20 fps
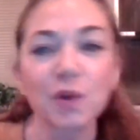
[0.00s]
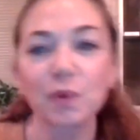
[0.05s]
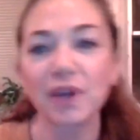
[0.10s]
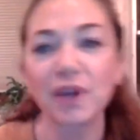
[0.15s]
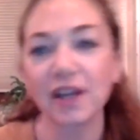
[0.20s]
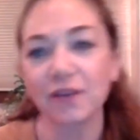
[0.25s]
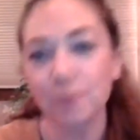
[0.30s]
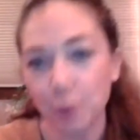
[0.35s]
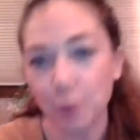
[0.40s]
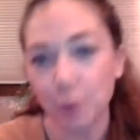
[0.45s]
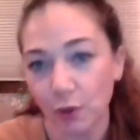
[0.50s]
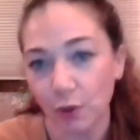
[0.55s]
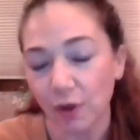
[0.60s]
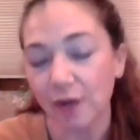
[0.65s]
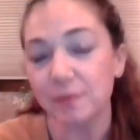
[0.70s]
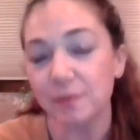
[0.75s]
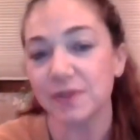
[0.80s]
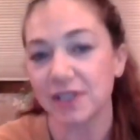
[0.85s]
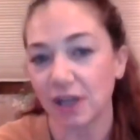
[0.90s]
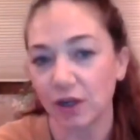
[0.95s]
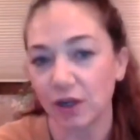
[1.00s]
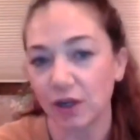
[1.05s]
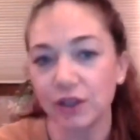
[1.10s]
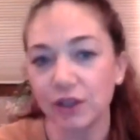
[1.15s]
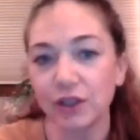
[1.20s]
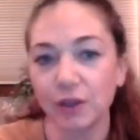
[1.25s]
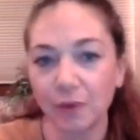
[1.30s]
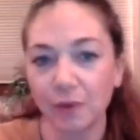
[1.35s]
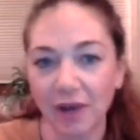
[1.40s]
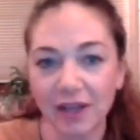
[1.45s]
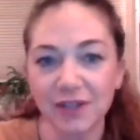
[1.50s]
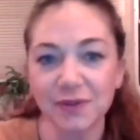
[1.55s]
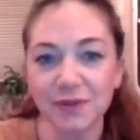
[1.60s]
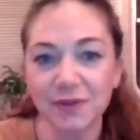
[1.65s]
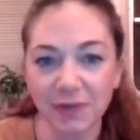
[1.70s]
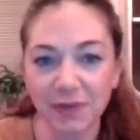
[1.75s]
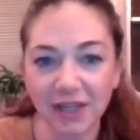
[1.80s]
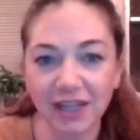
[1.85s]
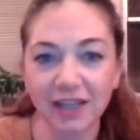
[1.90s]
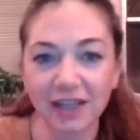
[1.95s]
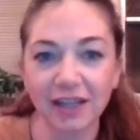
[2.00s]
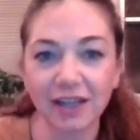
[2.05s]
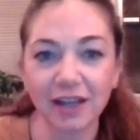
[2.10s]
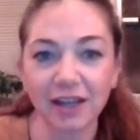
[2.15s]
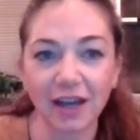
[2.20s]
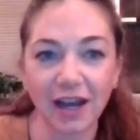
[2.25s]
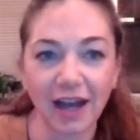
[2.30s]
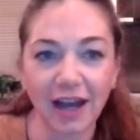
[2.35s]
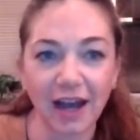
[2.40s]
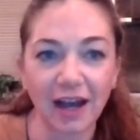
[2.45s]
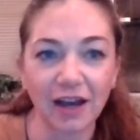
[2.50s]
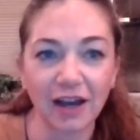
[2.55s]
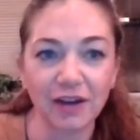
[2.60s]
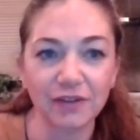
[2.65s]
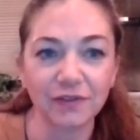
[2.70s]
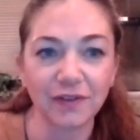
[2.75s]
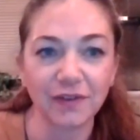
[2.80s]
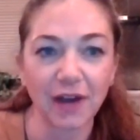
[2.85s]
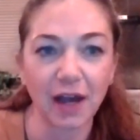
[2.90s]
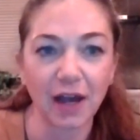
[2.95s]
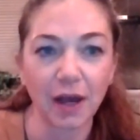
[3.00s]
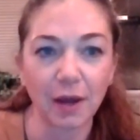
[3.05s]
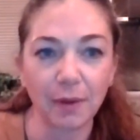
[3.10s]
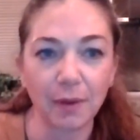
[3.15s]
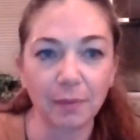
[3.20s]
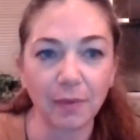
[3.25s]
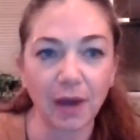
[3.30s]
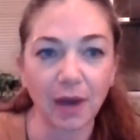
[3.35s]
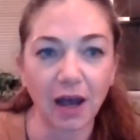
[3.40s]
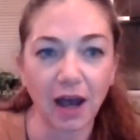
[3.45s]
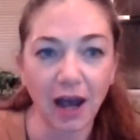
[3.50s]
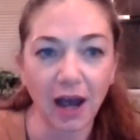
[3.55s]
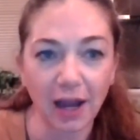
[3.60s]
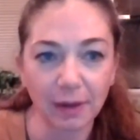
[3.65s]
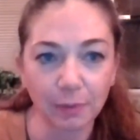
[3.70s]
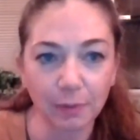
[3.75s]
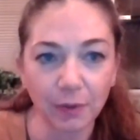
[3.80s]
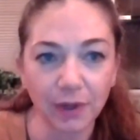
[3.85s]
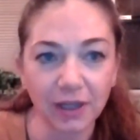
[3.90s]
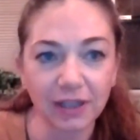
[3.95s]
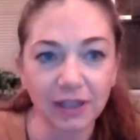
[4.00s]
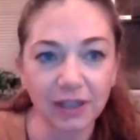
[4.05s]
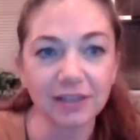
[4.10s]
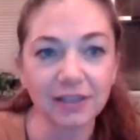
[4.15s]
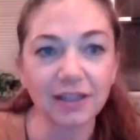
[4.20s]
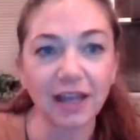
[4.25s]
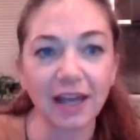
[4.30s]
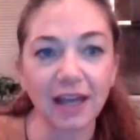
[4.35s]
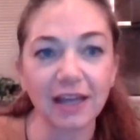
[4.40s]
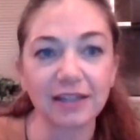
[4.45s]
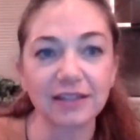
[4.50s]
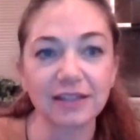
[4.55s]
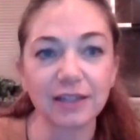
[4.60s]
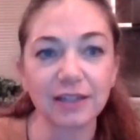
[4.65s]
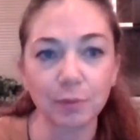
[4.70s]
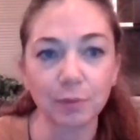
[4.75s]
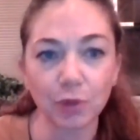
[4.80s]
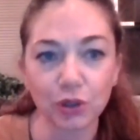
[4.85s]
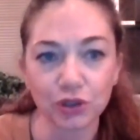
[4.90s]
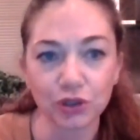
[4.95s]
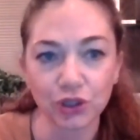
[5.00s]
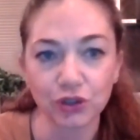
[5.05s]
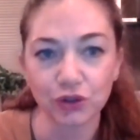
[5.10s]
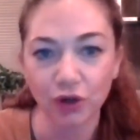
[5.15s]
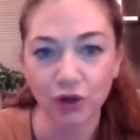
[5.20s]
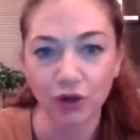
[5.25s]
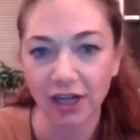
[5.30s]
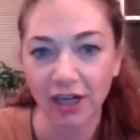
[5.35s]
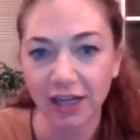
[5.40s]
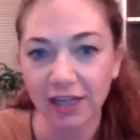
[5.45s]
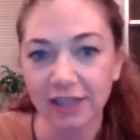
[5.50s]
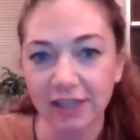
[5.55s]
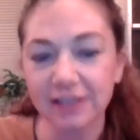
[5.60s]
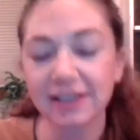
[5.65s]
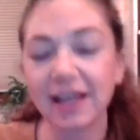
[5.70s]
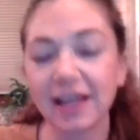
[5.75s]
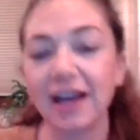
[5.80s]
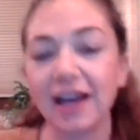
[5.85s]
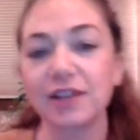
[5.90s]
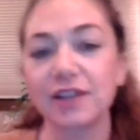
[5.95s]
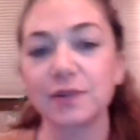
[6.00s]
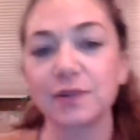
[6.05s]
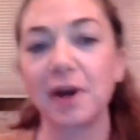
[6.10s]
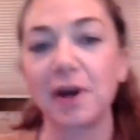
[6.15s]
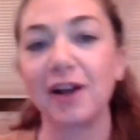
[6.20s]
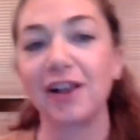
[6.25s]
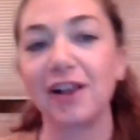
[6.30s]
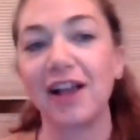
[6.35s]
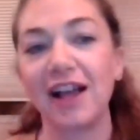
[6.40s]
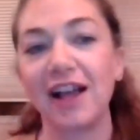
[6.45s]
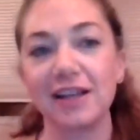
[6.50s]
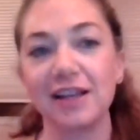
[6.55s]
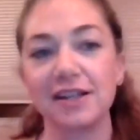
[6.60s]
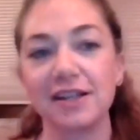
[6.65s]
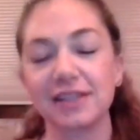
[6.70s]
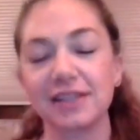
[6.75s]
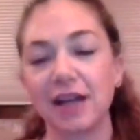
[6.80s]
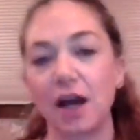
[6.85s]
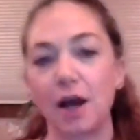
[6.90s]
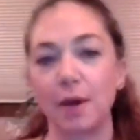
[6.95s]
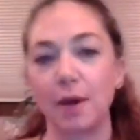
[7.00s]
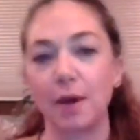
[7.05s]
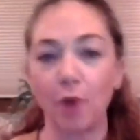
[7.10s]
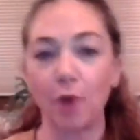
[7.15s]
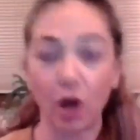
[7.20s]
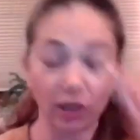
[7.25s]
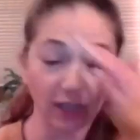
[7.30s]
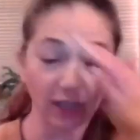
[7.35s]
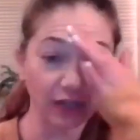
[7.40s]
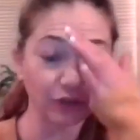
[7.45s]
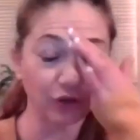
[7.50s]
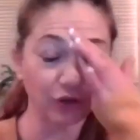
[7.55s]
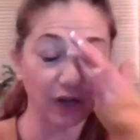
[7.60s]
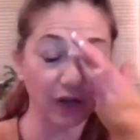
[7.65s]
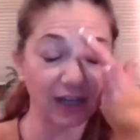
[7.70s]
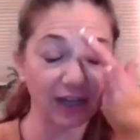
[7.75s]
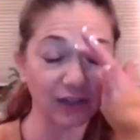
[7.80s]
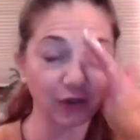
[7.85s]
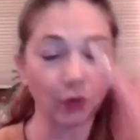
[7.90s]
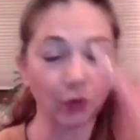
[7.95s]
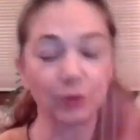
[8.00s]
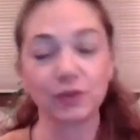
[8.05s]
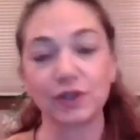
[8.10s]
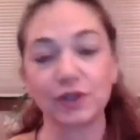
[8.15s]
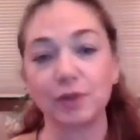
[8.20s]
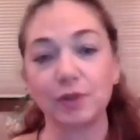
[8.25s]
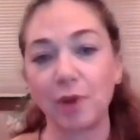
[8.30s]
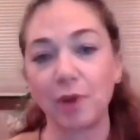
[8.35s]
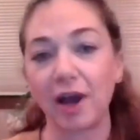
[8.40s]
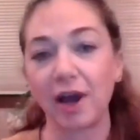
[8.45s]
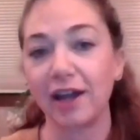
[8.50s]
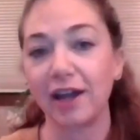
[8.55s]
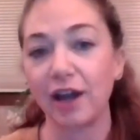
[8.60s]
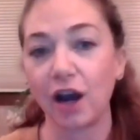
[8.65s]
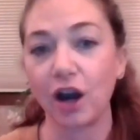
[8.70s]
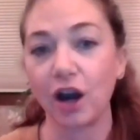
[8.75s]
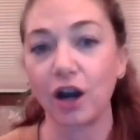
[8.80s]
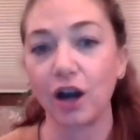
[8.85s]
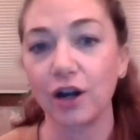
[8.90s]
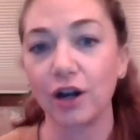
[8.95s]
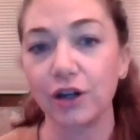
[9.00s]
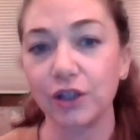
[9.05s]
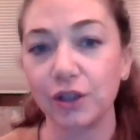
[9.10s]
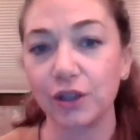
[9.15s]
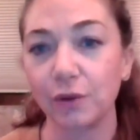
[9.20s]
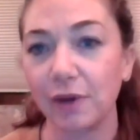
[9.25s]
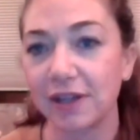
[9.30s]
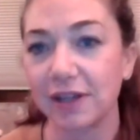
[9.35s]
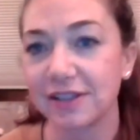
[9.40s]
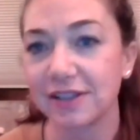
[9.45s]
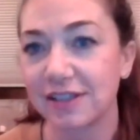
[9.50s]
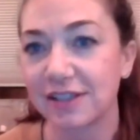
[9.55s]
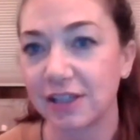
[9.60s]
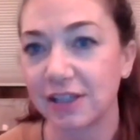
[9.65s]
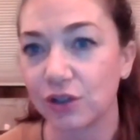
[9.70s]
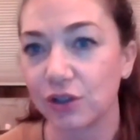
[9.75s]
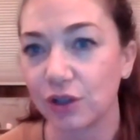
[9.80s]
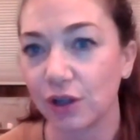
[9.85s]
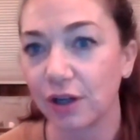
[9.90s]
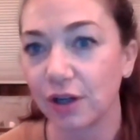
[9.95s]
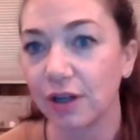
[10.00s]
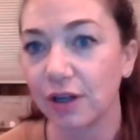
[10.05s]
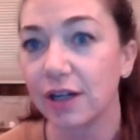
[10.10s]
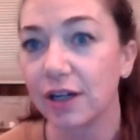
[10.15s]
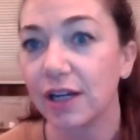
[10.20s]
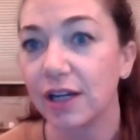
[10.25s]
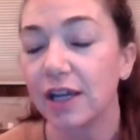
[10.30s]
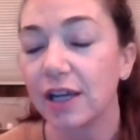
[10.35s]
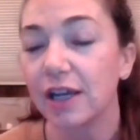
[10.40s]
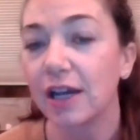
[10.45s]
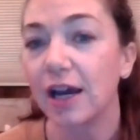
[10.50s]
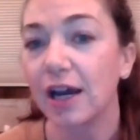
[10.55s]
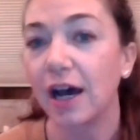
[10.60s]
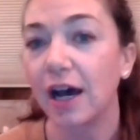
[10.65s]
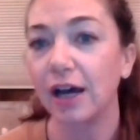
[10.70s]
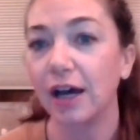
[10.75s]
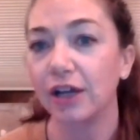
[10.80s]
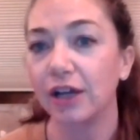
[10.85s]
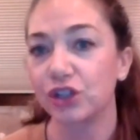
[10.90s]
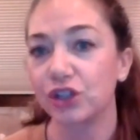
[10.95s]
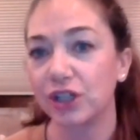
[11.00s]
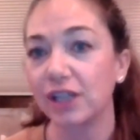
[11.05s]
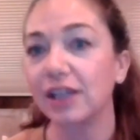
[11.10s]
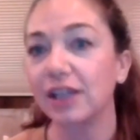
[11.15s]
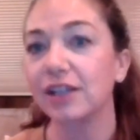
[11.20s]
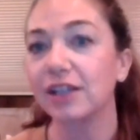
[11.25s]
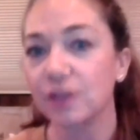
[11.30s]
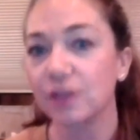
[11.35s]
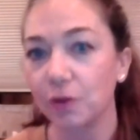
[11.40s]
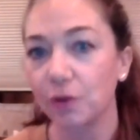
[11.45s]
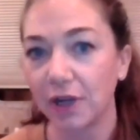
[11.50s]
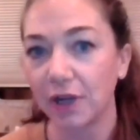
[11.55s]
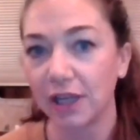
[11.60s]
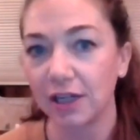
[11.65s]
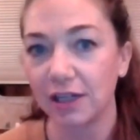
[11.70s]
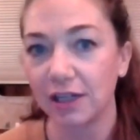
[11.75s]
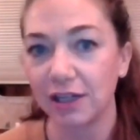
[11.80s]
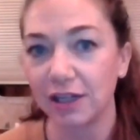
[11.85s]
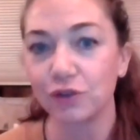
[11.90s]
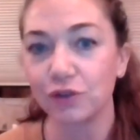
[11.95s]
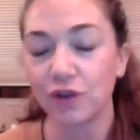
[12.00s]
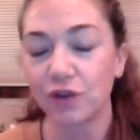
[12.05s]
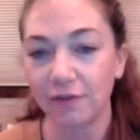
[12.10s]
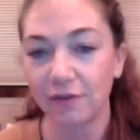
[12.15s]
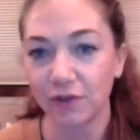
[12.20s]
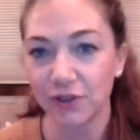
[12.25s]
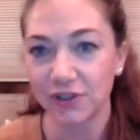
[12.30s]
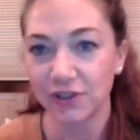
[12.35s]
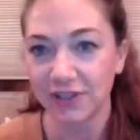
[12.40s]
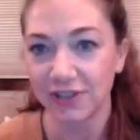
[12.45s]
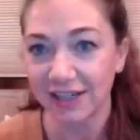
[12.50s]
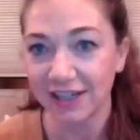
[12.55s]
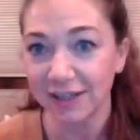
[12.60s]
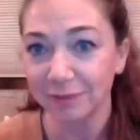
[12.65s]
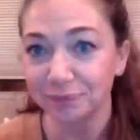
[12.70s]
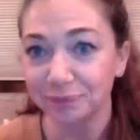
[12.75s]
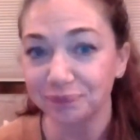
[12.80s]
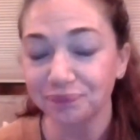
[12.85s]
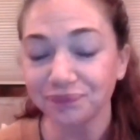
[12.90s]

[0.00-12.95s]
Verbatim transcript: we have programs down in the U.S. We have um, a hybrid and immersion trainings, as well as um, online trainings hosted by our U.S. teacher. Uh, she is located in Traverse City,